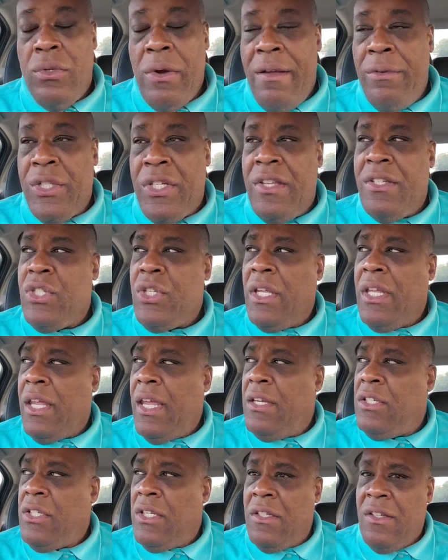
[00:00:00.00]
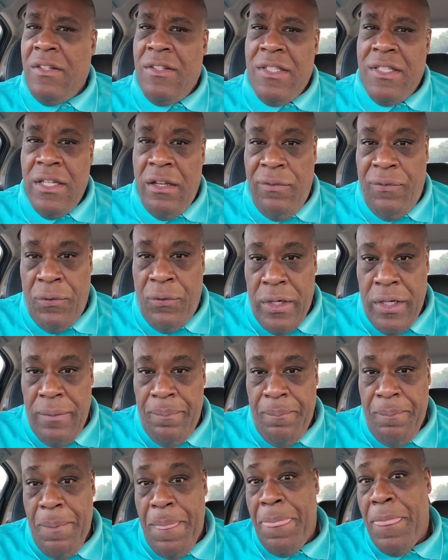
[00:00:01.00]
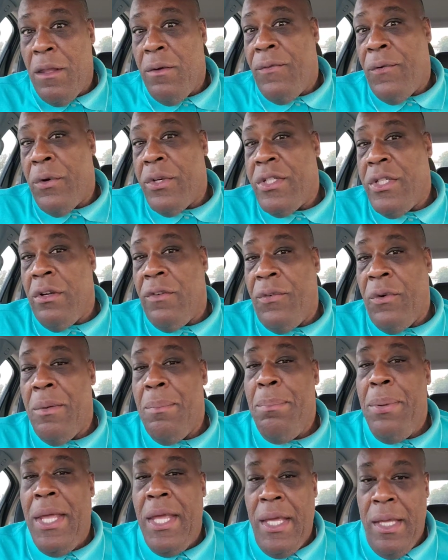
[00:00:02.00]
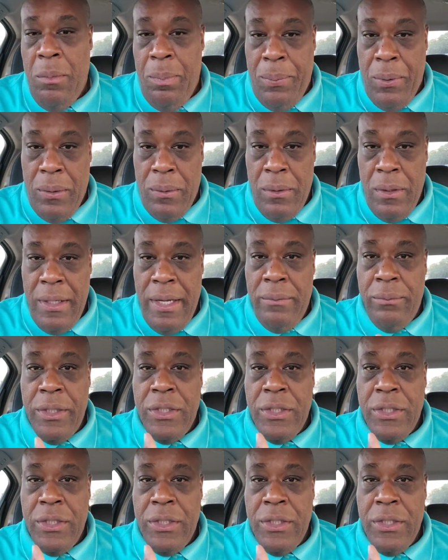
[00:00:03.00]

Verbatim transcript: Driver's education is different for different people.